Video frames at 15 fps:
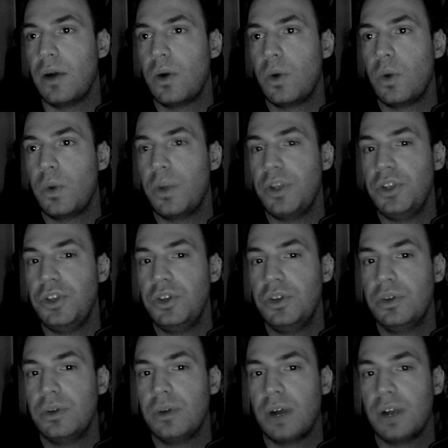when
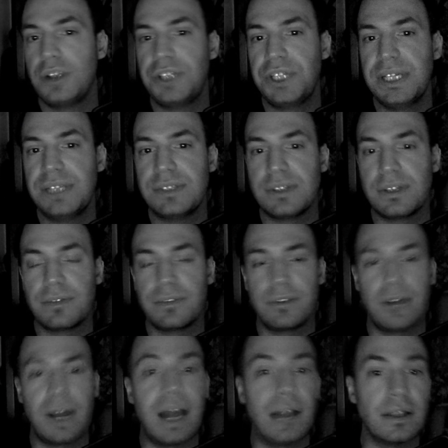you are chasing
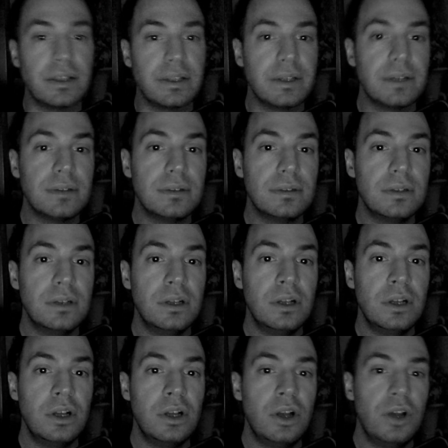virality,
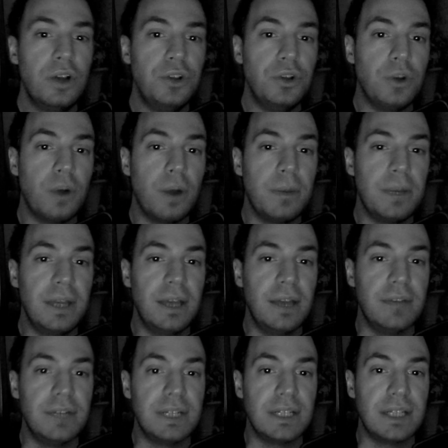you are
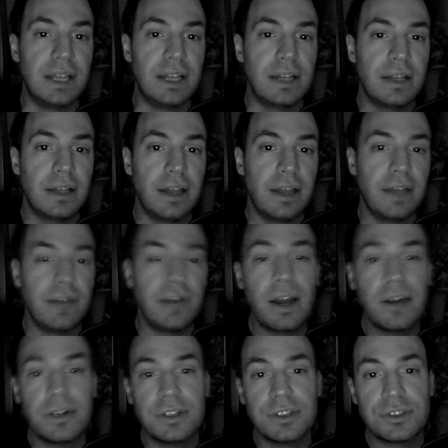behaving like a
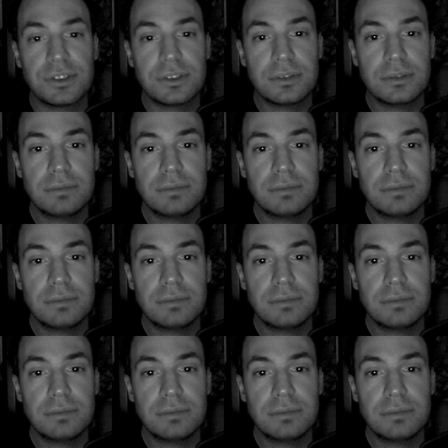virus.